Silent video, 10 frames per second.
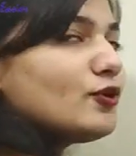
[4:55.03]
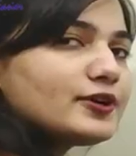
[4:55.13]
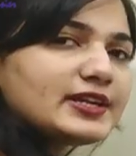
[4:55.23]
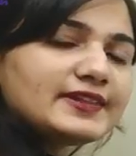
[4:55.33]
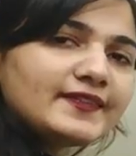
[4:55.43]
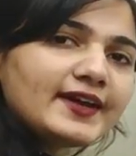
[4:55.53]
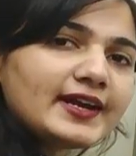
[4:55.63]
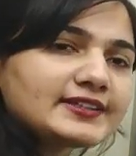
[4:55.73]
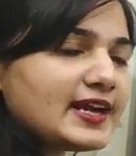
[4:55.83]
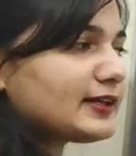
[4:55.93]
mode in the
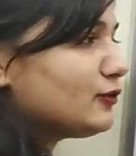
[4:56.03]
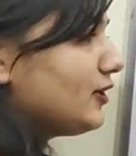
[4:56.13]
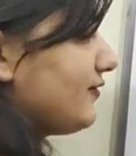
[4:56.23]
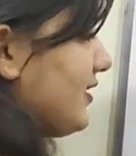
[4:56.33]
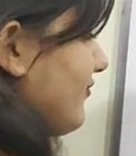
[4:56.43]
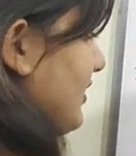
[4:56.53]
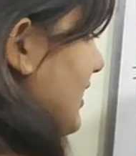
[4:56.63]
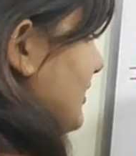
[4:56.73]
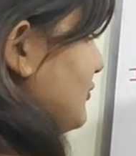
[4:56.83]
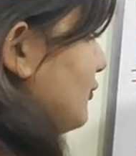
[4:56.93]
rectangular
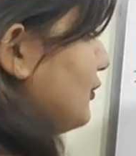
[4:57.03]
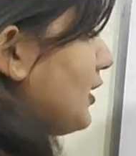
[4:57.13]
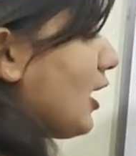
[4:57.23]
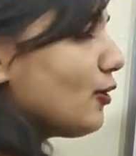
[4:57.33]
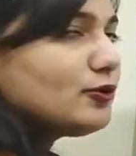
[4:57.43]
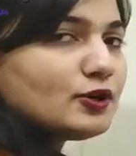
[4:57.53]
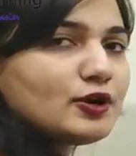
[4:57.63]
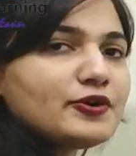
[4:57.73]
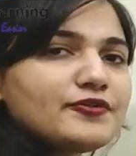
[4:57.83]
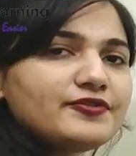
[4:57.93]
waveguide. So now
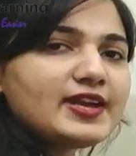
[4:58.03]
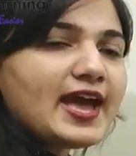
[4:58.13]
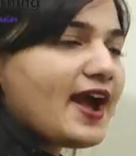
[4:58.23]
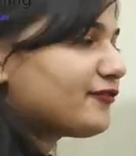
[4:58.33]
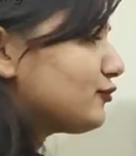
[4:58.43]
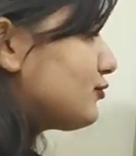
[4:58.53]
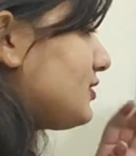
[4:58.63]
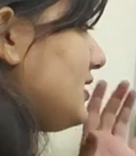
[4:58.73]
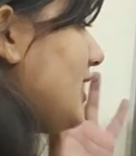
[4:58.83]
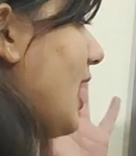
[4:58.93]
we have to
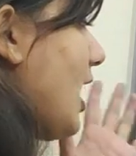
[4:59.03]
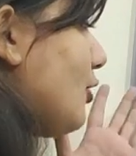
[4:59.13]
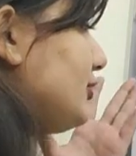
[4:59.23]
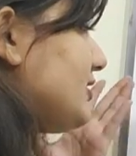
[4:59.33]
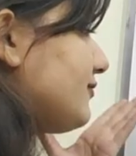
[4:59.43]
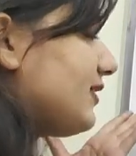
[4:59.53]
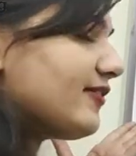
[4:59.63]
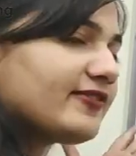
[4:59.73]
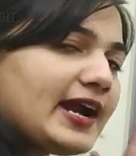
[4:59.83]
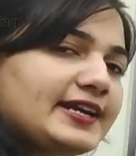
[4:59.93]
see how this
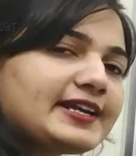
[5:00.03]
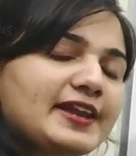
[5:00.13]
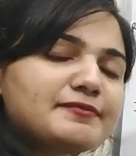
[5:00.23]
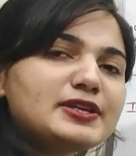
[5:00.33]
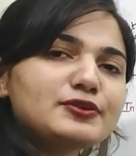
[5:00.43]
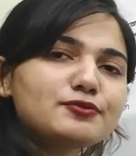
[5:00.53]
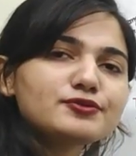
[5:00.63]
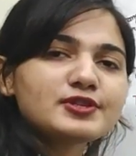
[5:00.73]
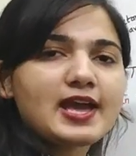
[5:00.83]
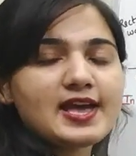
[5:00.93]
waveguide can be
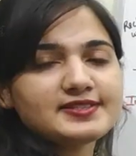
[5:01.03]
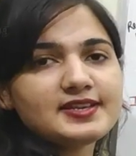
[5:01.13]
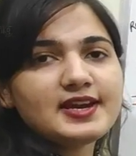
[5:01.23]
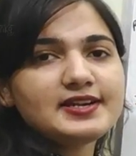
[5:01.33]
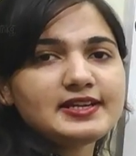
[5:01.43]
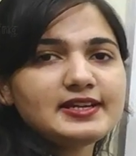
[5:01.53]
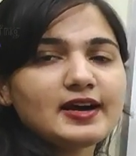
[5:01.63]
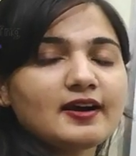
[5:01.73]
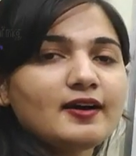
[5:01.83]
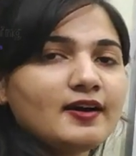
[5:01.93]
used as an
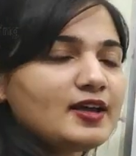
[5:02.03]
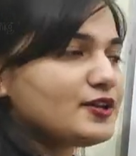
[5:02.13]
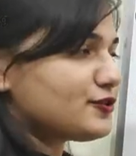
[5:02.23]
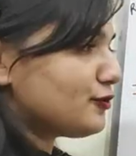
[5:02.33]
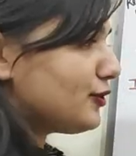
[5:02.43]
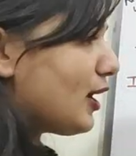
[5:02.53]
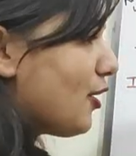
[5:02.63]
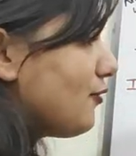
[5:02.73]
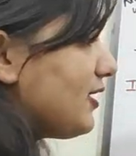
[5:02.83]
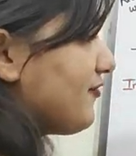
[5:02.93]
antenna. So
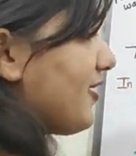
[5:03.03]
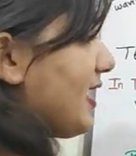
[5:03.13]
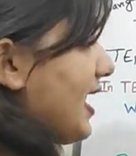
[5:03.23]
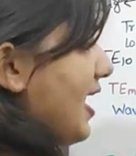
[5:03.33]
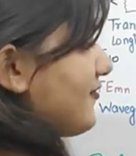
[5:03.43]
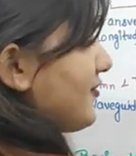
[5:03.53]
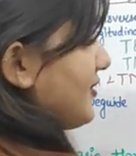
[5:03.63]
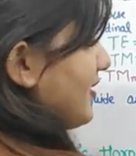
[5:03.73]
now if I have a